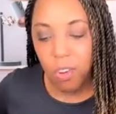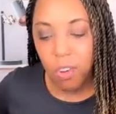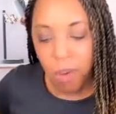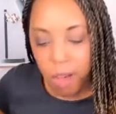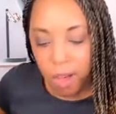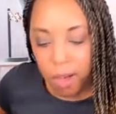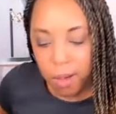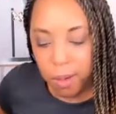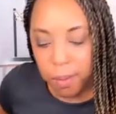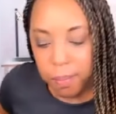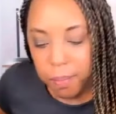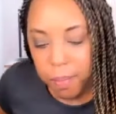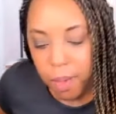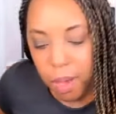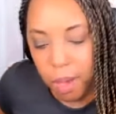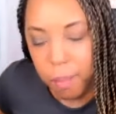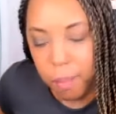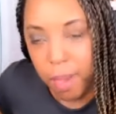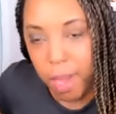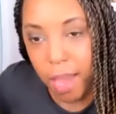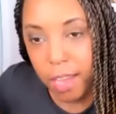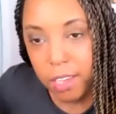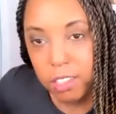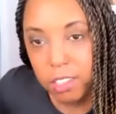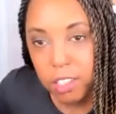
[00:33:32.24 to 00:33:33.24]
I'm
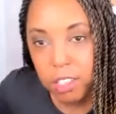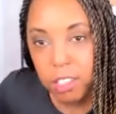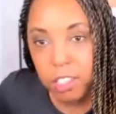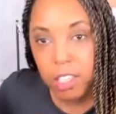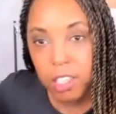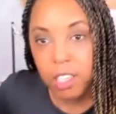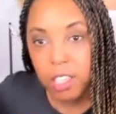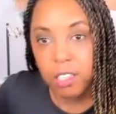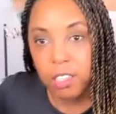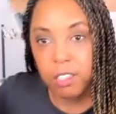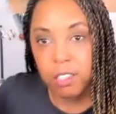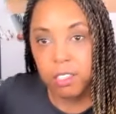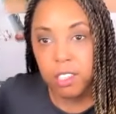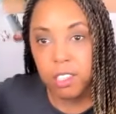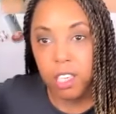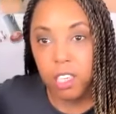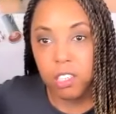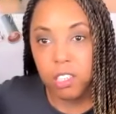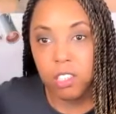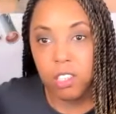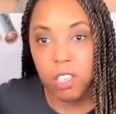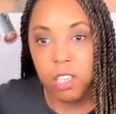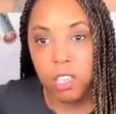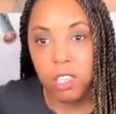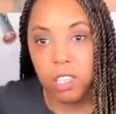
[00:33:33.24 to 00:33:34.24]
actually
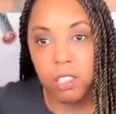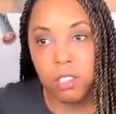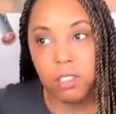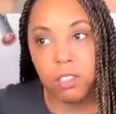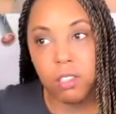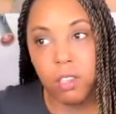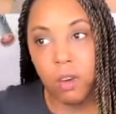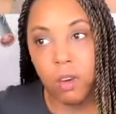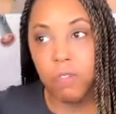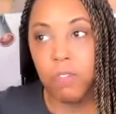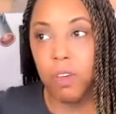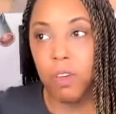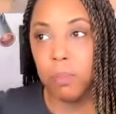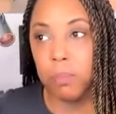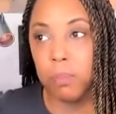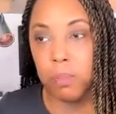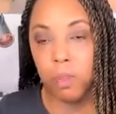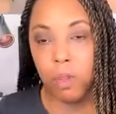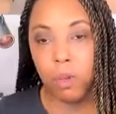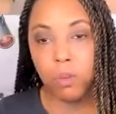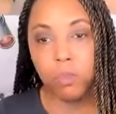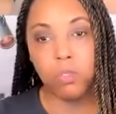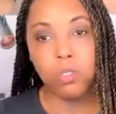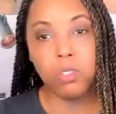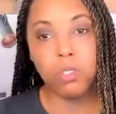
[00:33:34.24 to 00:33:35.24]
teaching
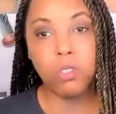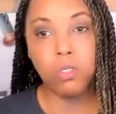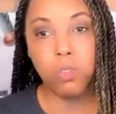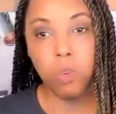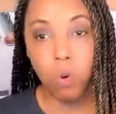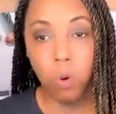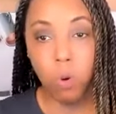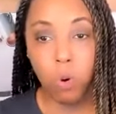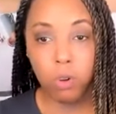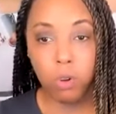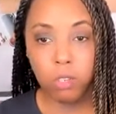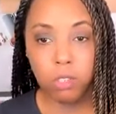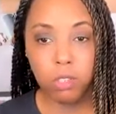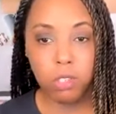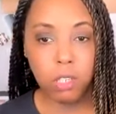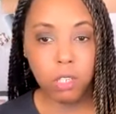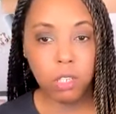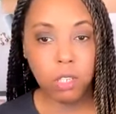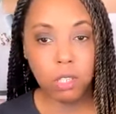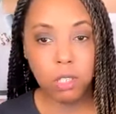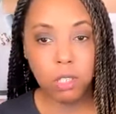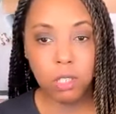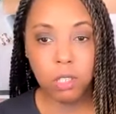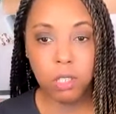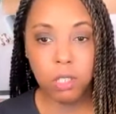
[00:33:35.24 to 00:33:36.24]
self-hypnosis
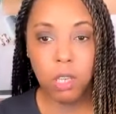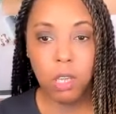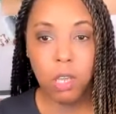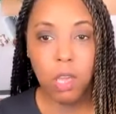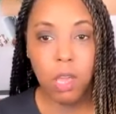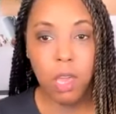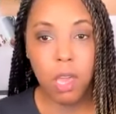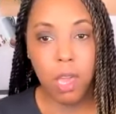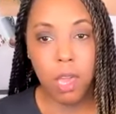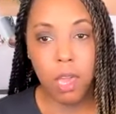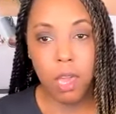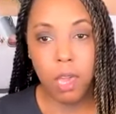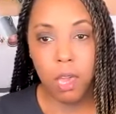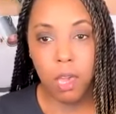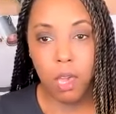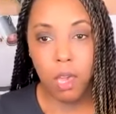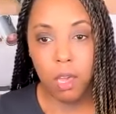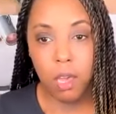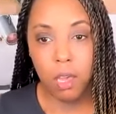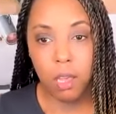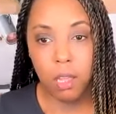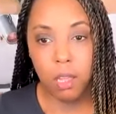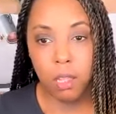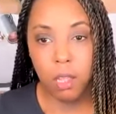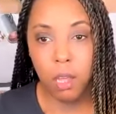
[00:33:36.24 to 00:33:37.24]
courses
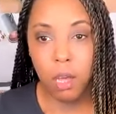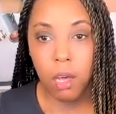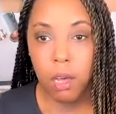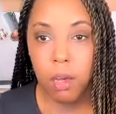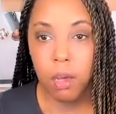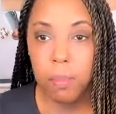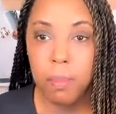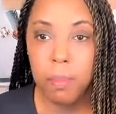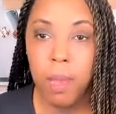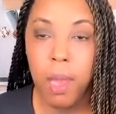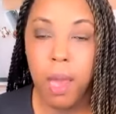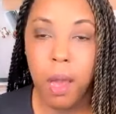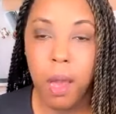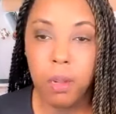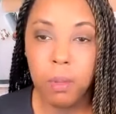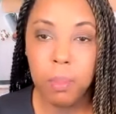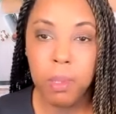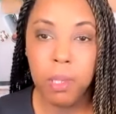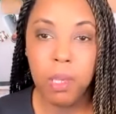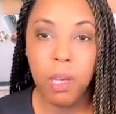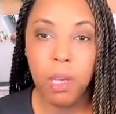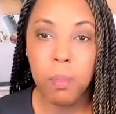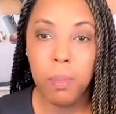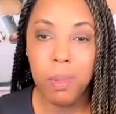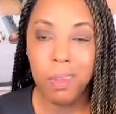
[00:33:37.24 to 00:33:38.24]
and how to
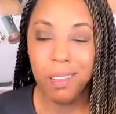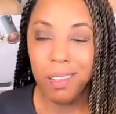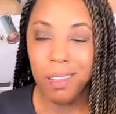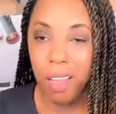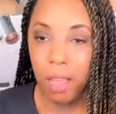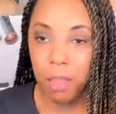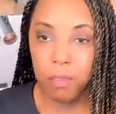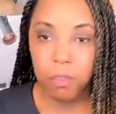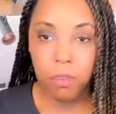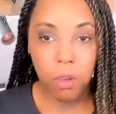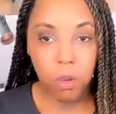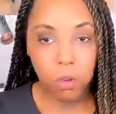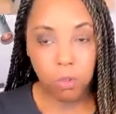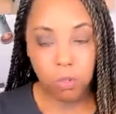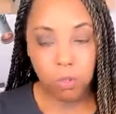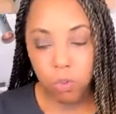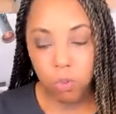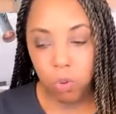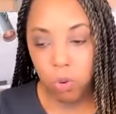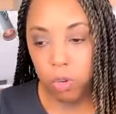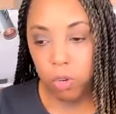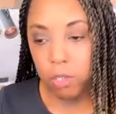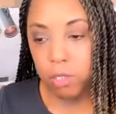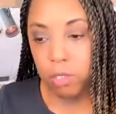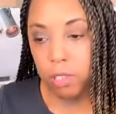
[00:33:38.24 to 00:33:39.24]
become a life coach
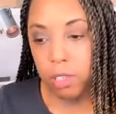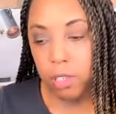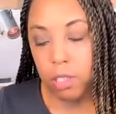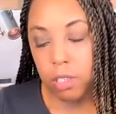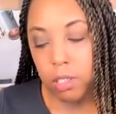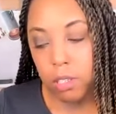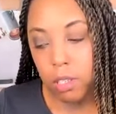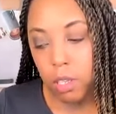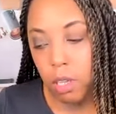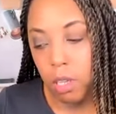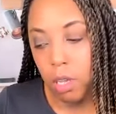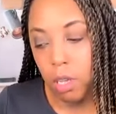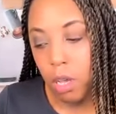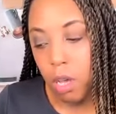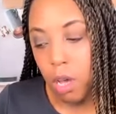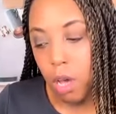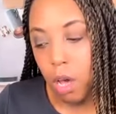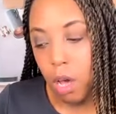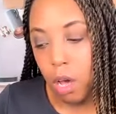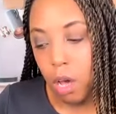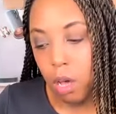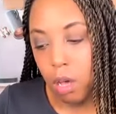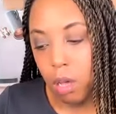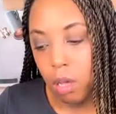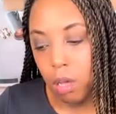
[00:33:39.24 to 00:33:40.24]
courses.
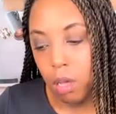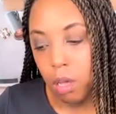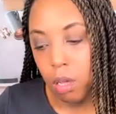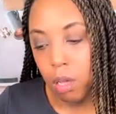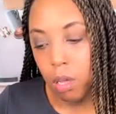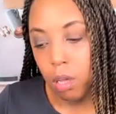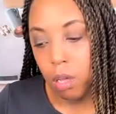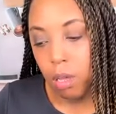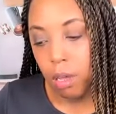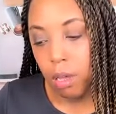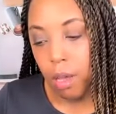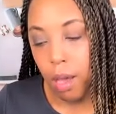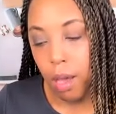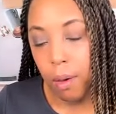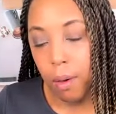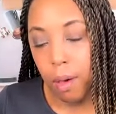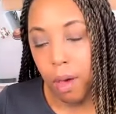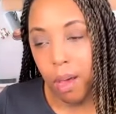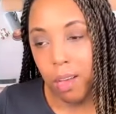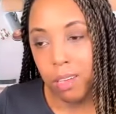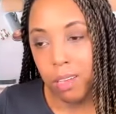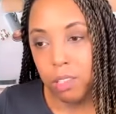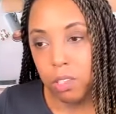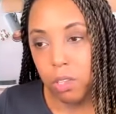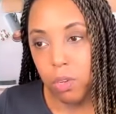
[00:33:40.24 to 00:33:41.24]
I
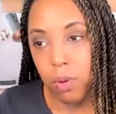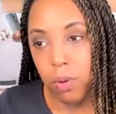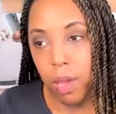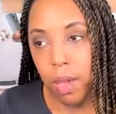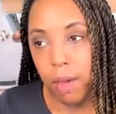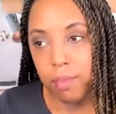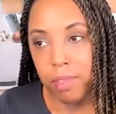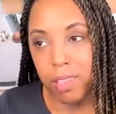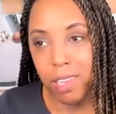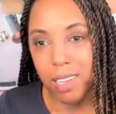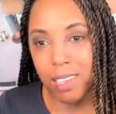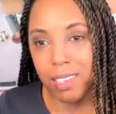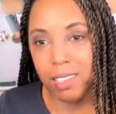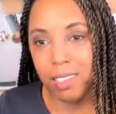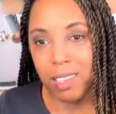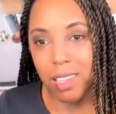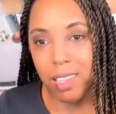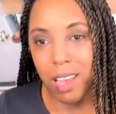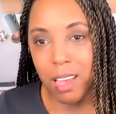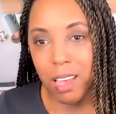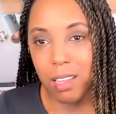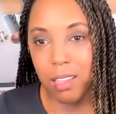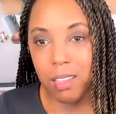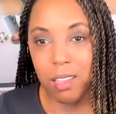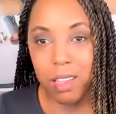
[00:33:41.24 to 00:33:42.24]
also have things
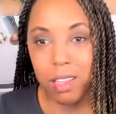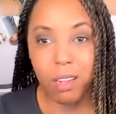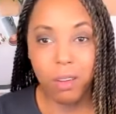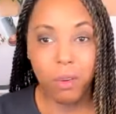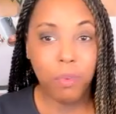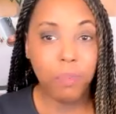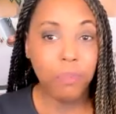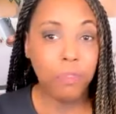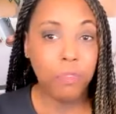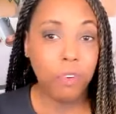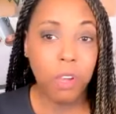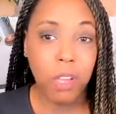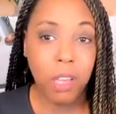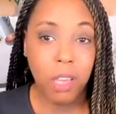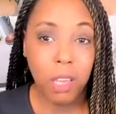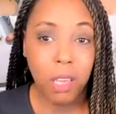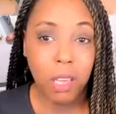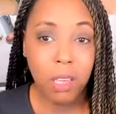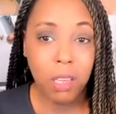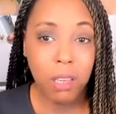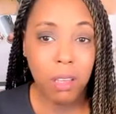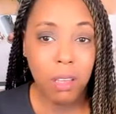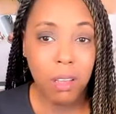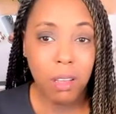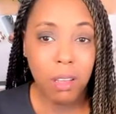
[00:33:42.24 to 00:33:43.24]
like that are
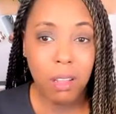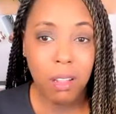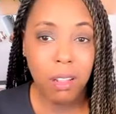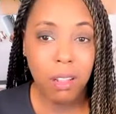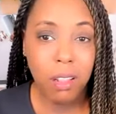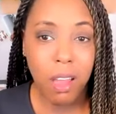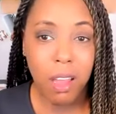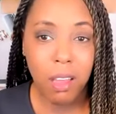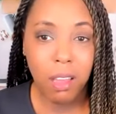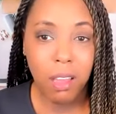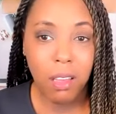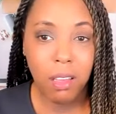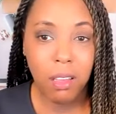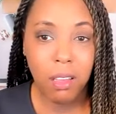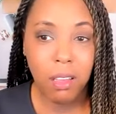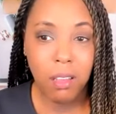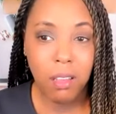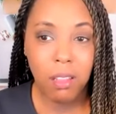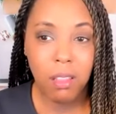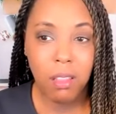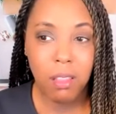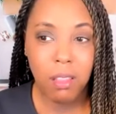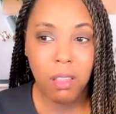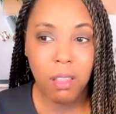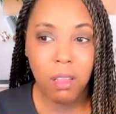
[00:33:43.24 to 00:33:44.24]
free, like
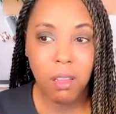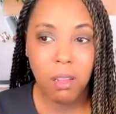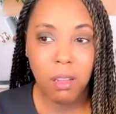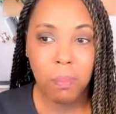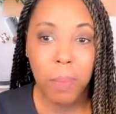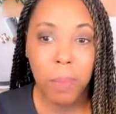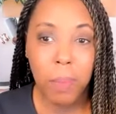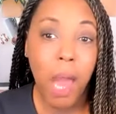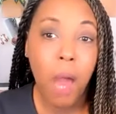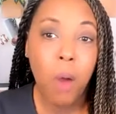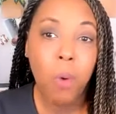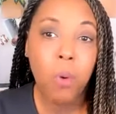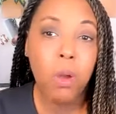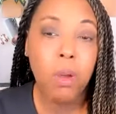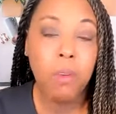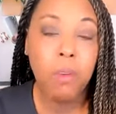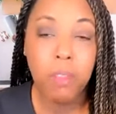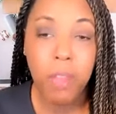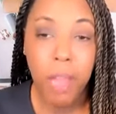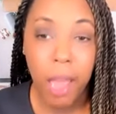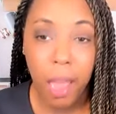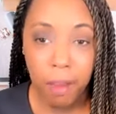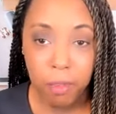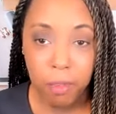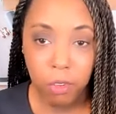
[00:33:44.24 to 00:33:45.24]
the Power of
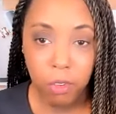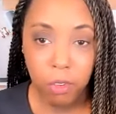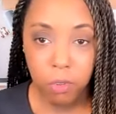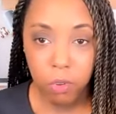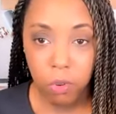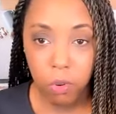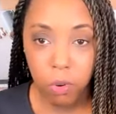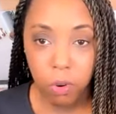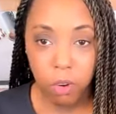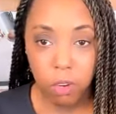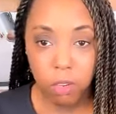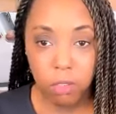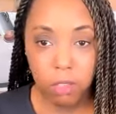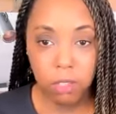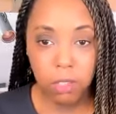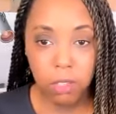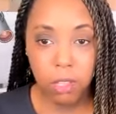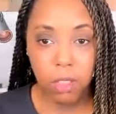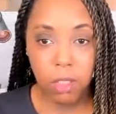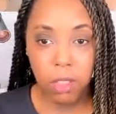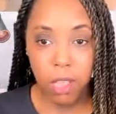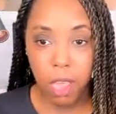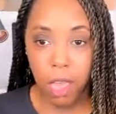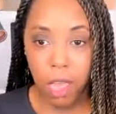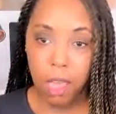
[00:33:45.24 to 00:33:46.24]
Laughter course.
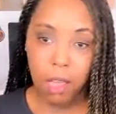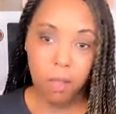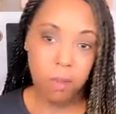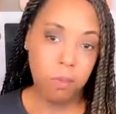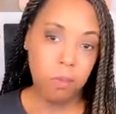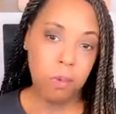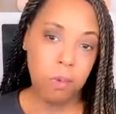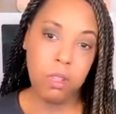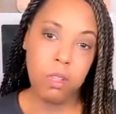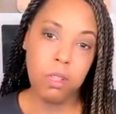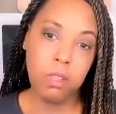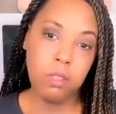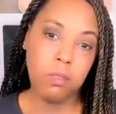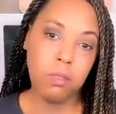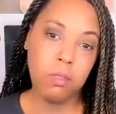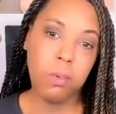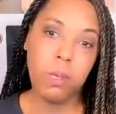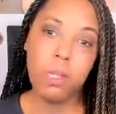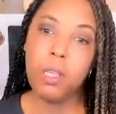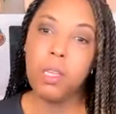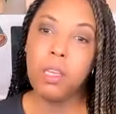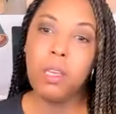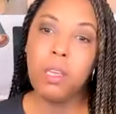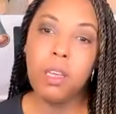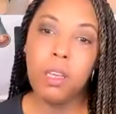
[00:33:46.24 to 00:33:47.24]
That one is
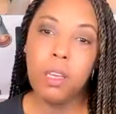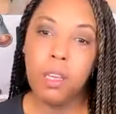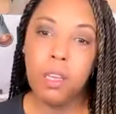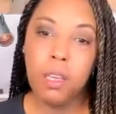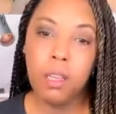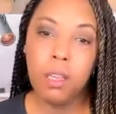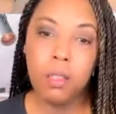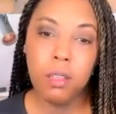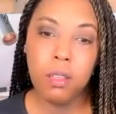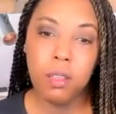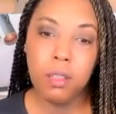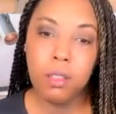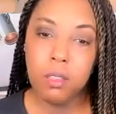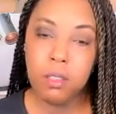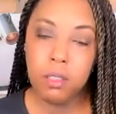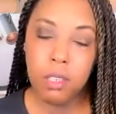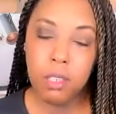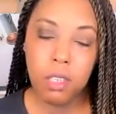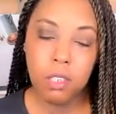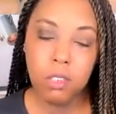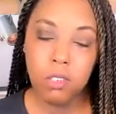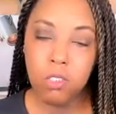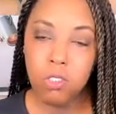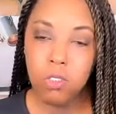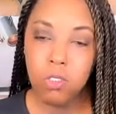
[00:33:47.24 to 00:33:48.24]
really good. It
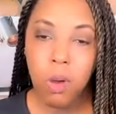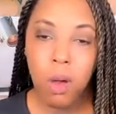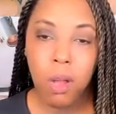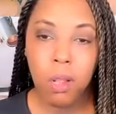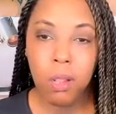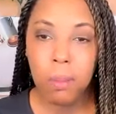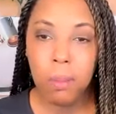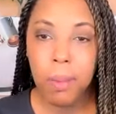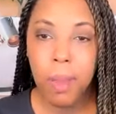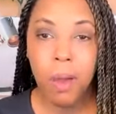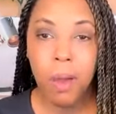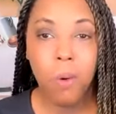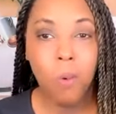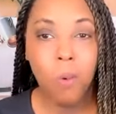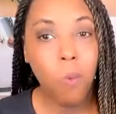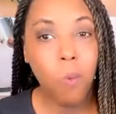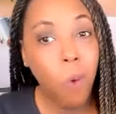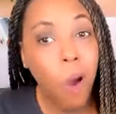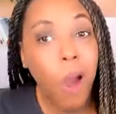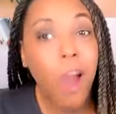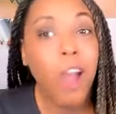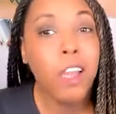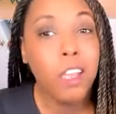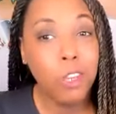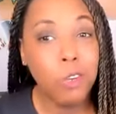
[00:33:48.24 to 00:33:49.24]
teaches you all about
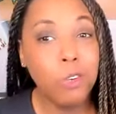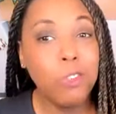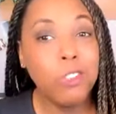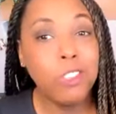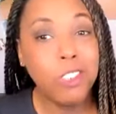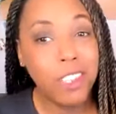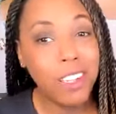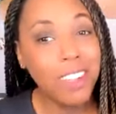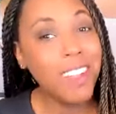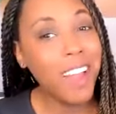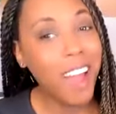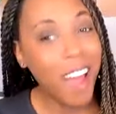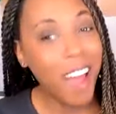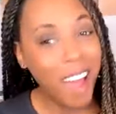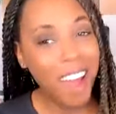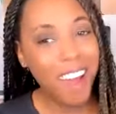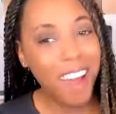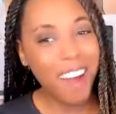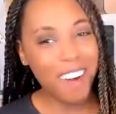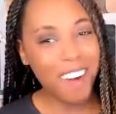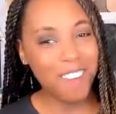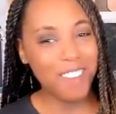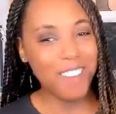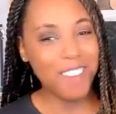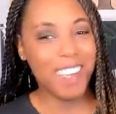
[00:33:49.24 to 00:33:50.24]
why you should
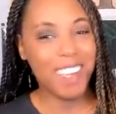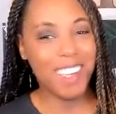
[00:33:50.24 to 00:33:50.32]
laugh.